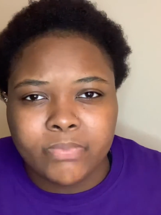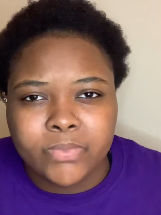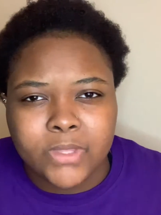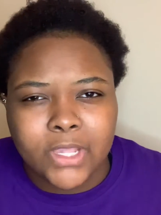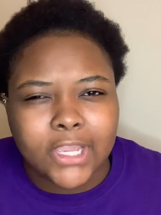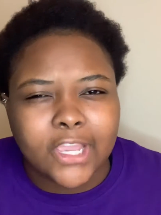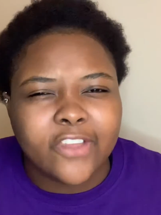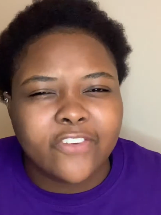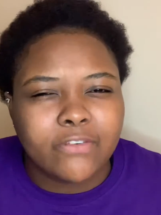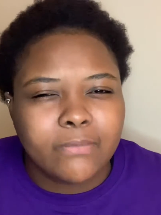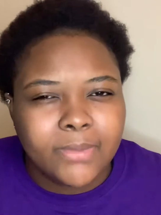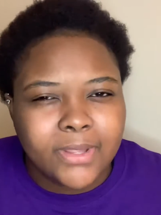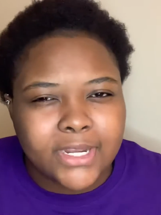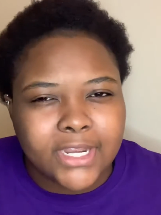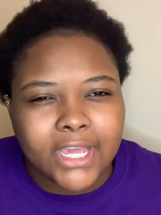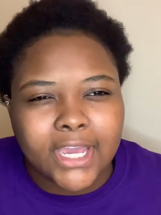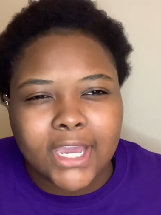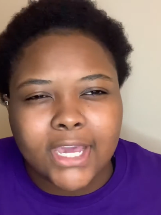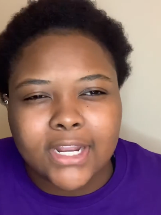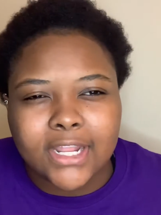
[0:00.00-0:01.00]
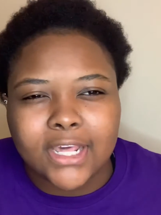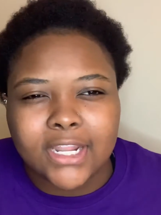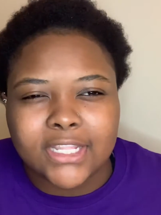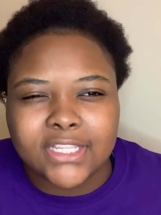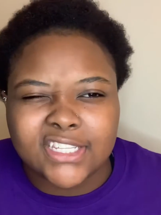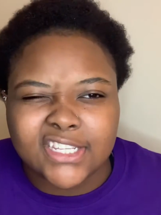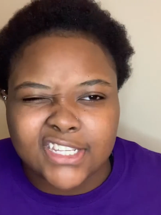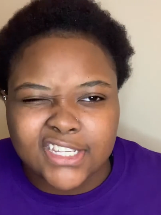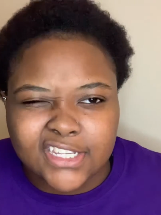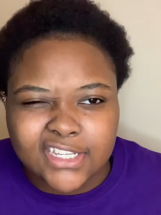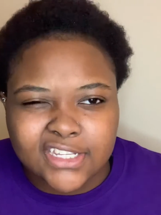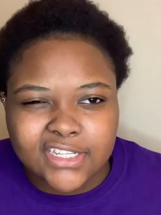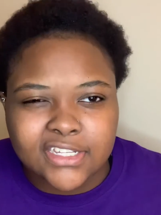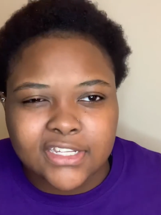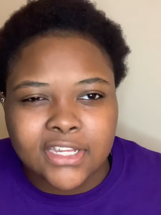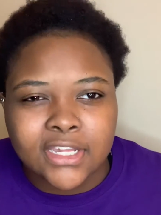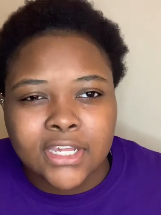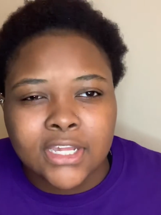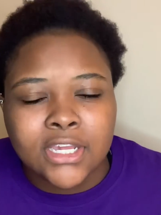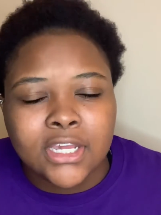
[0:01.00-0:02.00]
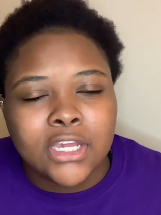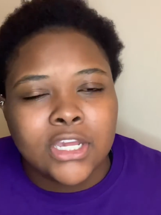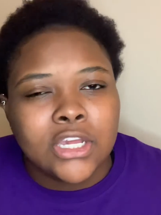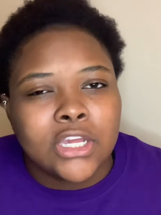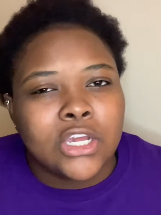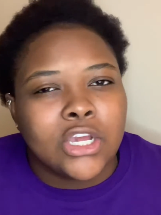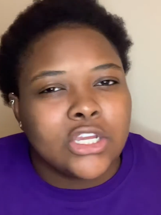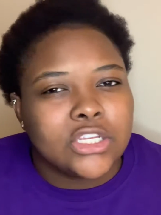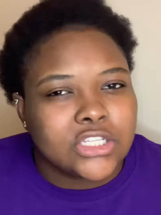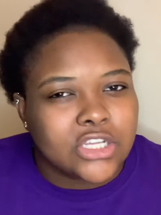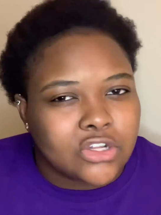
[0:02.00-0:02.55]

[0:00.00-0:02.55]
I give them a 9 out of 10. It's